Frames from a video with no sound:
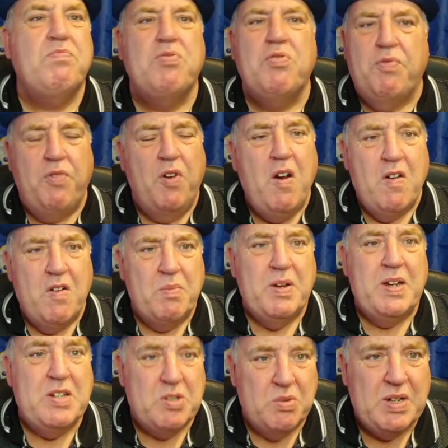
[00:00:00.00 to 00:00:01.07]

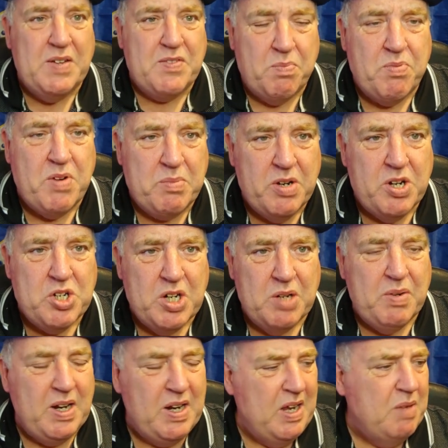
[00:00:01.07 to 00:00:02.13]
preferably to another
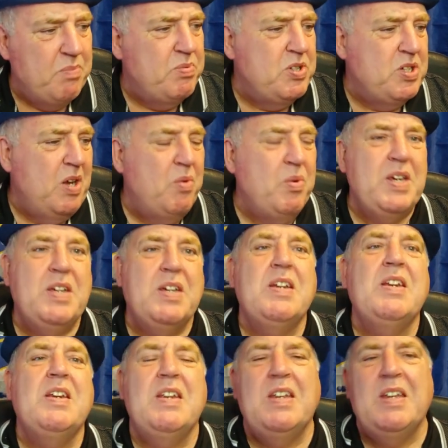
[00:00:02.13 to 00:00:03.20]
Premiership club, so he
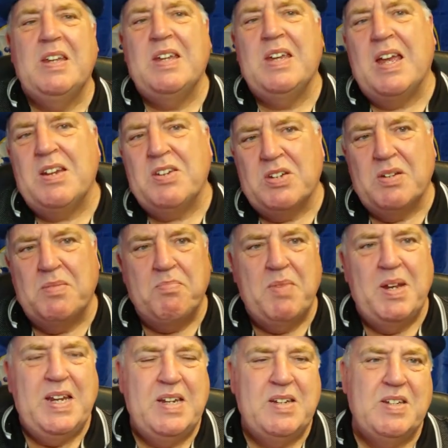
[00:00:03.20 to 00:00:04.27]
can get some
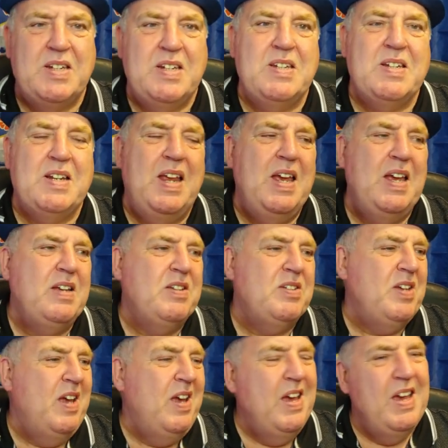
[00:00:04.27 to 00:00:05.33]
minutes in his legs,